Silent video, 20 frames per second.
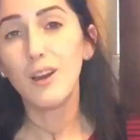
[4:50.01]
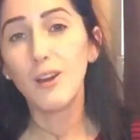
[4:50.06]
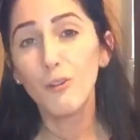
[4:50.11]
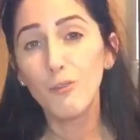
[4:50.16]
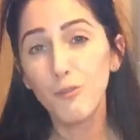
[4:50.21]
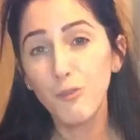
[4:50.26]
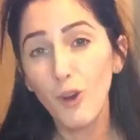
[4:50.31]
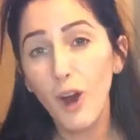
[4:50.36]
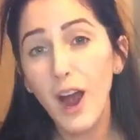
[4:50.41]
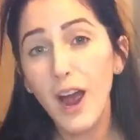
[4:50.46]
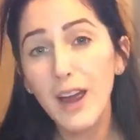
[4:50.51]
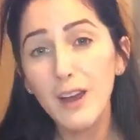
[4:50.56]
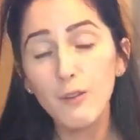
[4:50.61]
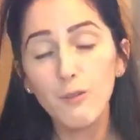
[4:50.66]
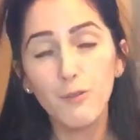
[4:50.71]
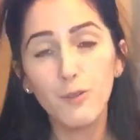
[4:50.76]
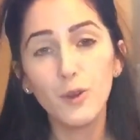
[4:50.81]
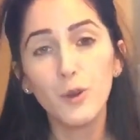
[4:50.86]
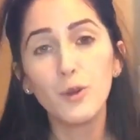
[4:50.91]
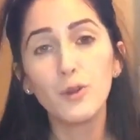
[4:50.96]
Fried
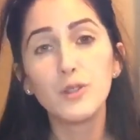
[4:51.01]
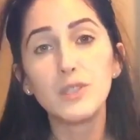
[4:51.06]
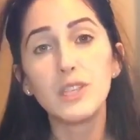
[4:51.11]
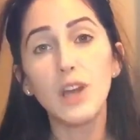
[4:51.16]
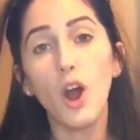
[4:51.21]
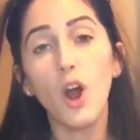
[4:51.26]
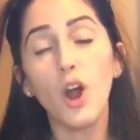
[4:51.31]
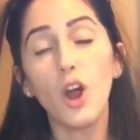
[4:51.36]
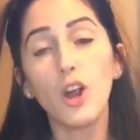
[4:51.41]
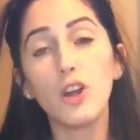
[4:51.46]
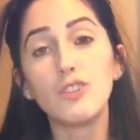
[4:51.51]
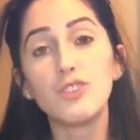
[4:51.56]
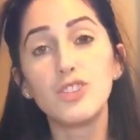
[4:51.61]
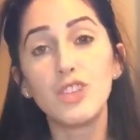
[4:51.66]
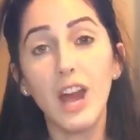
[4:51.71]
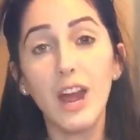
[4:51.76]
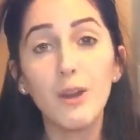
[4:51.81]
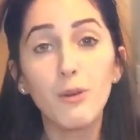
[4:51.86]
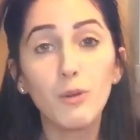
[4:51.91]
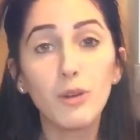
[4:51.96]
foods are
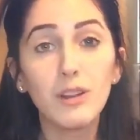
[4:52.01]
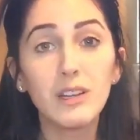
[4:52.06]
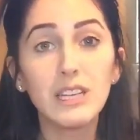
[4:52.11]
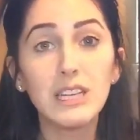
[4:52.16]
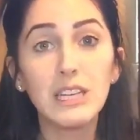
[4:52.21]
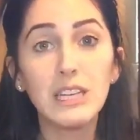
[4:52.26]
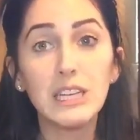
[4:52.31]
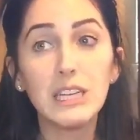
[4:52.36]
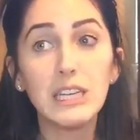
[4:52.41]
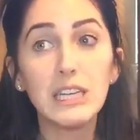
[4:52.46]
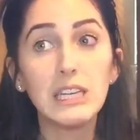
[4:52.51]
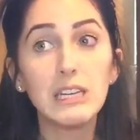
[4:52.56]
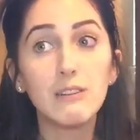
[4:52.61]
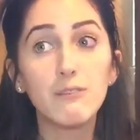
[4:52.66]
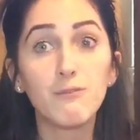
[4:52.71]
generally